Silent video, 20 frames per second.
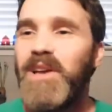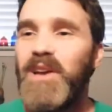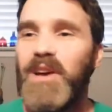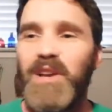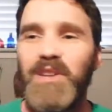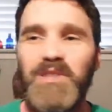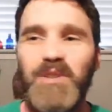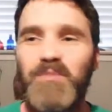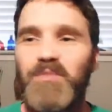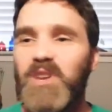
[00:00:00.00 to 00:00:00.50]

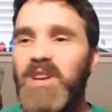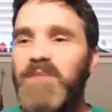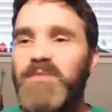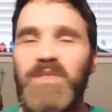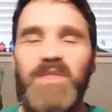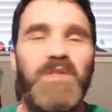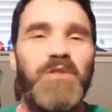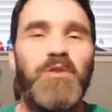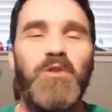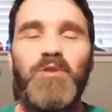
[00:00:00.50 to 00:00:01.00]
I sometimes
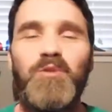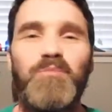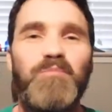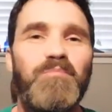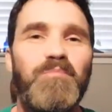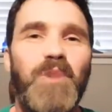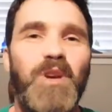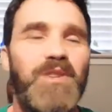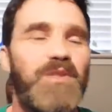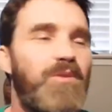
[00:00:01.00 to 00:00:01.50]
assume
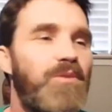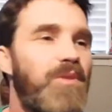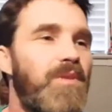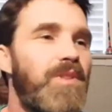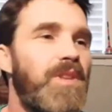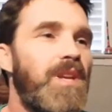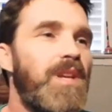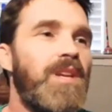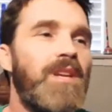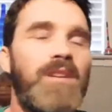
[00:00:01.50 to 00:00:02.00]
a certain
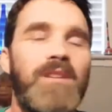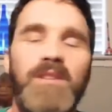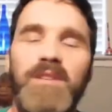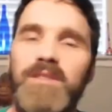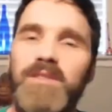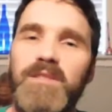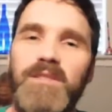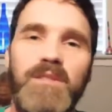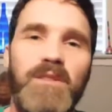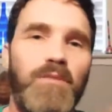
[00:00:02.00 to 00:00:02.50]
thing, and
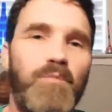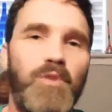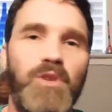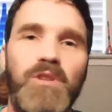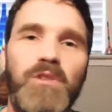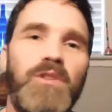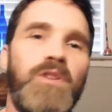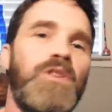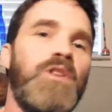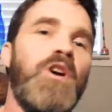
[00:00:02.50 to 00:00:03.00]
it's
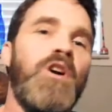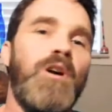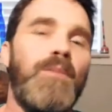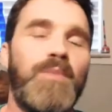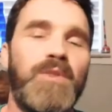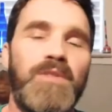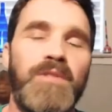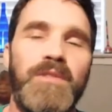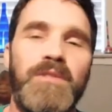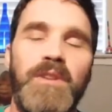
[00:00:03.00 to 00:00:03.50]
completely the
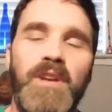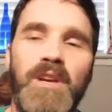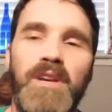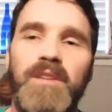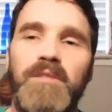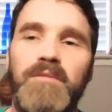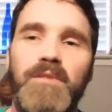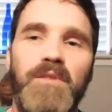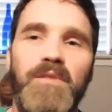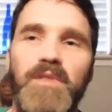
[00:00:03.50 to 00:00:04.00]
opposite. I
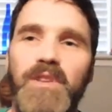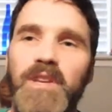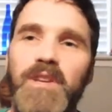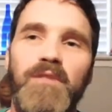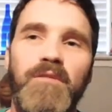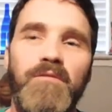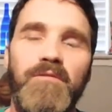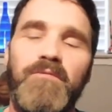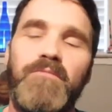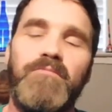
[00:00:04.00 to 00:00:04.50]
can think
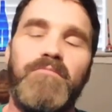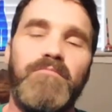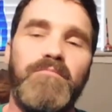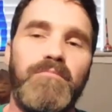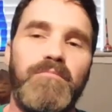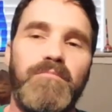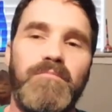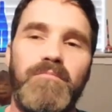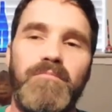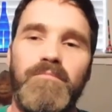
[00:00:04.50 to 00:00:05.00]
of
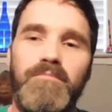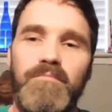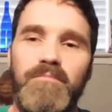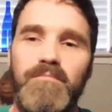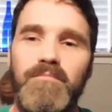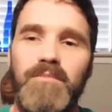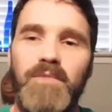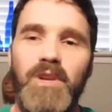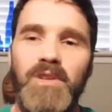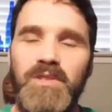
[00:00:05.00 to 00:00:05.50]

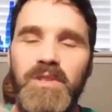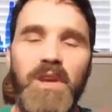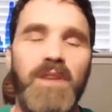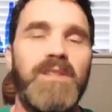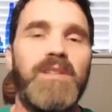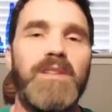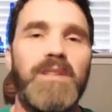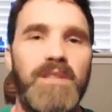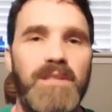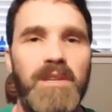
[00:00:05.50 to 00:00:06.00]
a
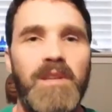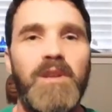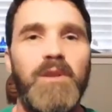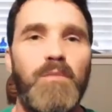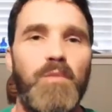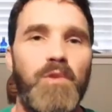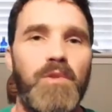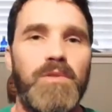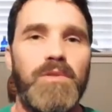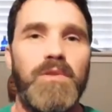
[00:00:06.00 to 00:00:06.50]
dozen
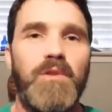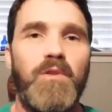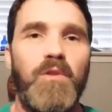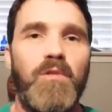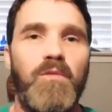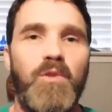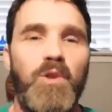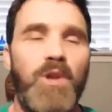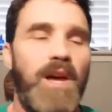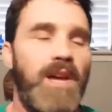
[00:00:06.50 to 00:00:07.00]
examples
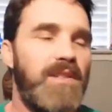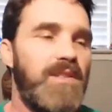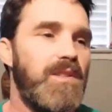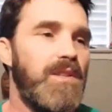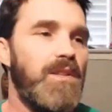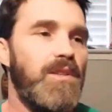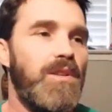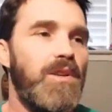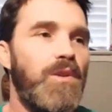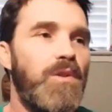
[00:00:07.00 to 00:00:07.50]
over the last
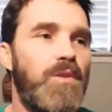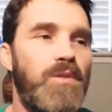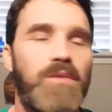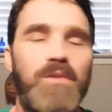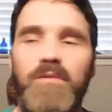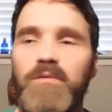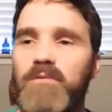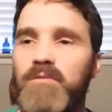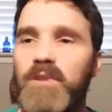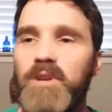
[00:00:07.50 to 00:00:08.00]
10 years
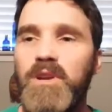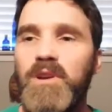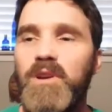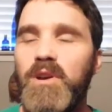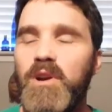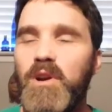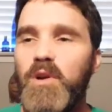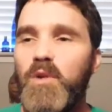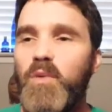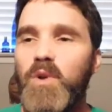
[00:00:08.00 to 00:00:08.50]
of
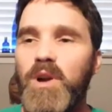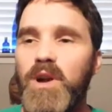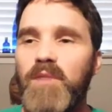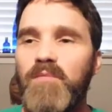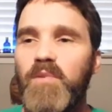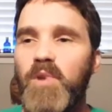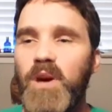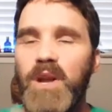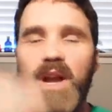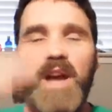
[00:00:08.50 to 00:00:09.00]
where I
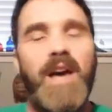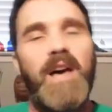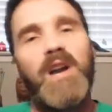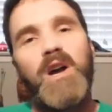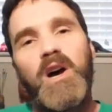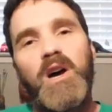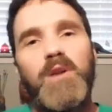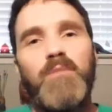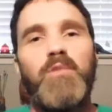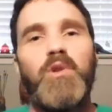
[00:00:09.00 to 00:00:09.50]
thought I had a
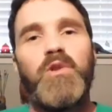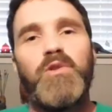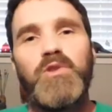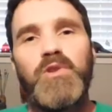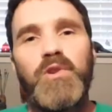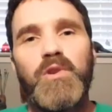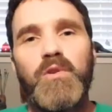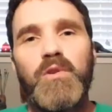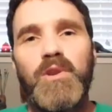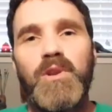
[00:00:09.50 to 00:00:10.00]
high blood
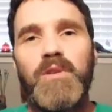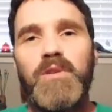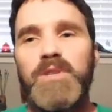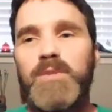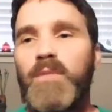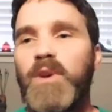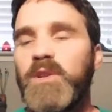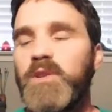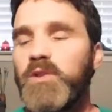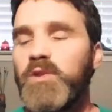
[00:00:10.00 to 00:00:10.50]
sugar and I was
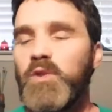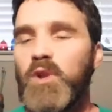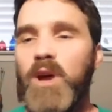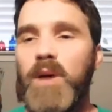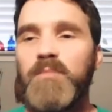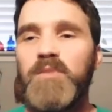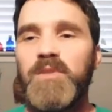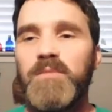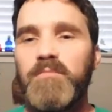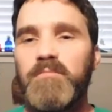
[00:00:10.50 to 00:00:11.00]
about to
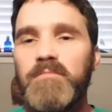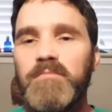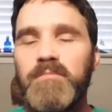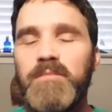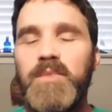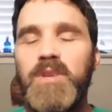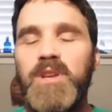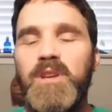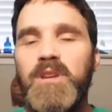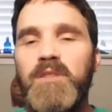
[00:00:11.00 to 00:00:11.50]
drop some
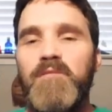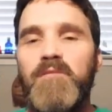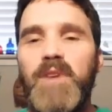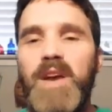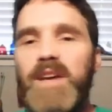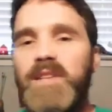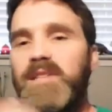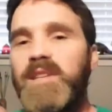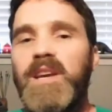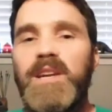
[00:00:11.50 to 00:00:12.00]

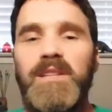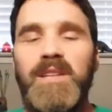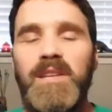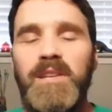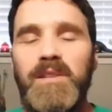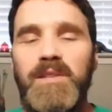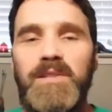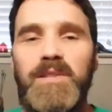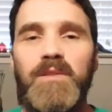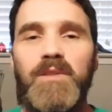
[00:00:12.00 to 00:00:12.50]
fast-acting
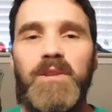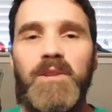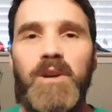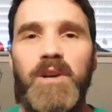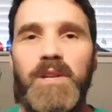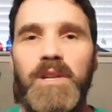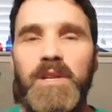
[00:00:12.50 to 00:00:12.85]
insulin on